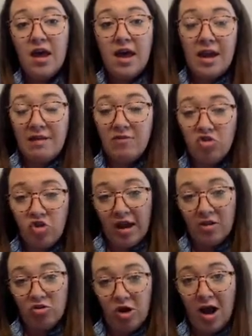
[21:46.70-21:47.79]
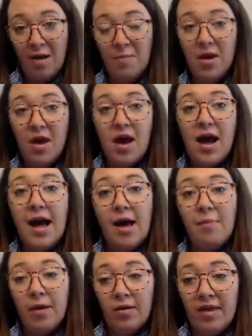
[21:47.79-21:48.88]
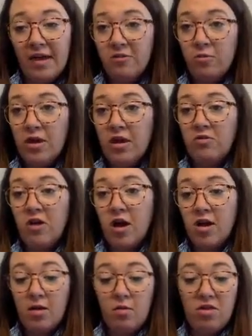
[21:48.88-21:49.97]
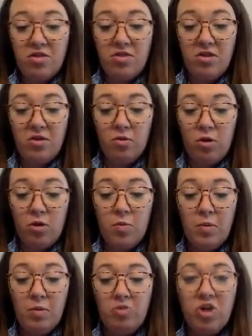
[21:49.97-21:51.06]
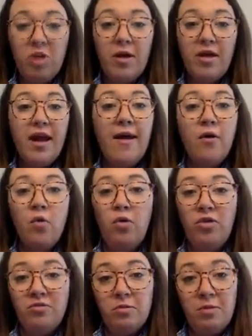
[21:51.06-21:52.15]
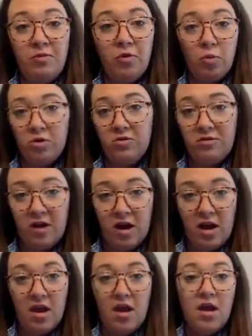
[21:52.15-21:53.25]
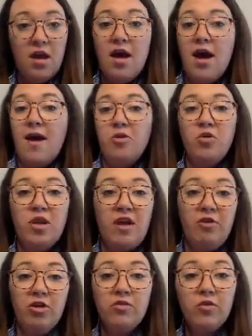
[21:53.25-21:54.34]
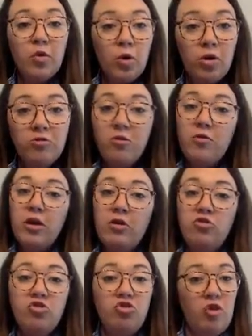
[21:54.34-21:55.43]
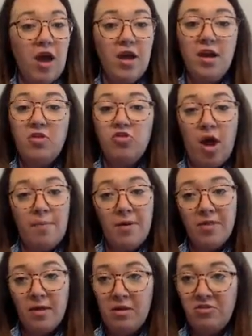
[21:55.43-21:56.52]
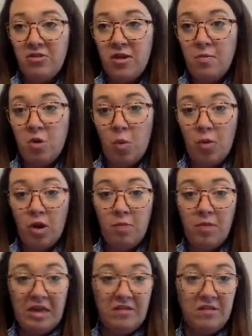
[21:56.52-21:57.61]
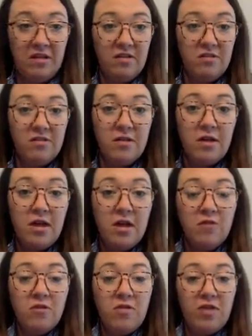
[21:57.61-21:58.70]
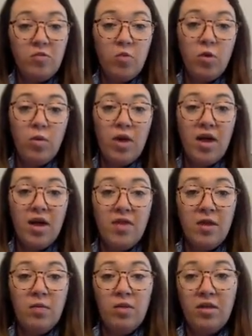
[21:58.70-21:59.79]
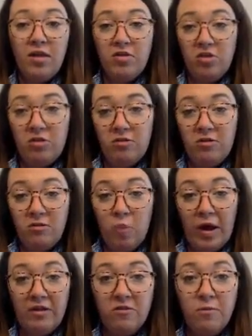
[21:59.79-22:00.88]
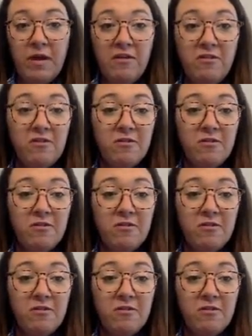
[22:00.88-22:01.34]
and even drag and drop. Last week I was talking with the group and we were talking about like how cool this would be for word study. You could have all of your words over here and just dragging and dropping them into the appropriate places. So that's one way that I really like to use this white space.